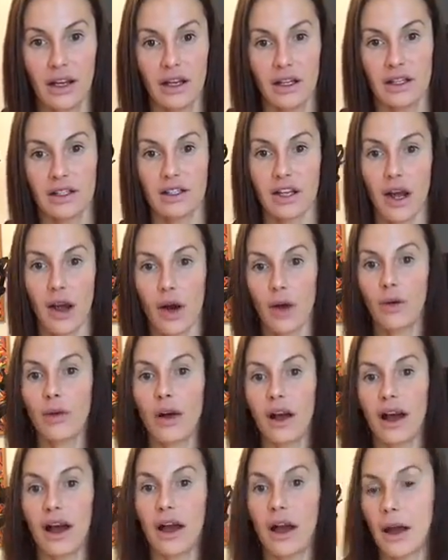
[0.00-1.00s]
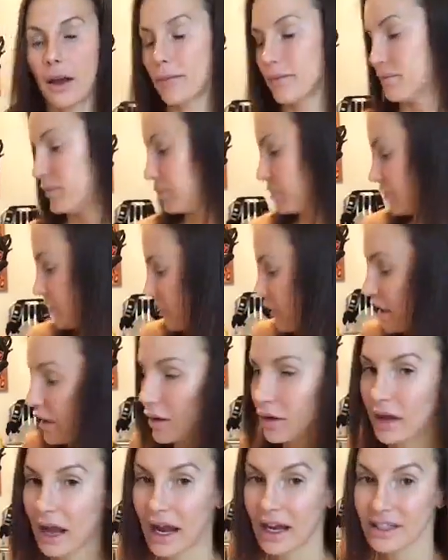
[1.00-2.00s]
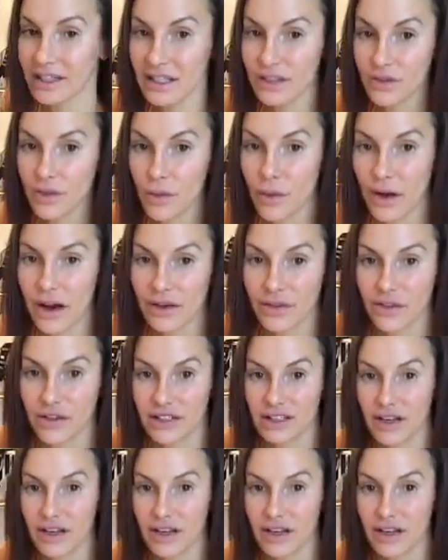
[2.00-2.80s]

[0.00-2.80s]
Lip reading: So, ideas for breakfast.